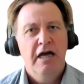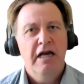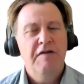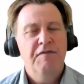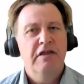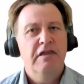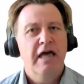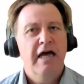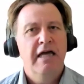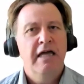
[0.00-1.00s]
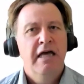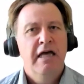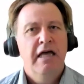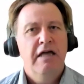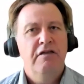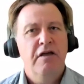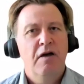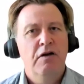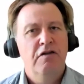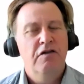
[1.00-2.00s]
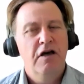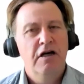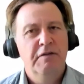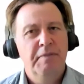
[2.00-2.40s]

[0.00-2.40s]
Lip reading: and even today is so concerned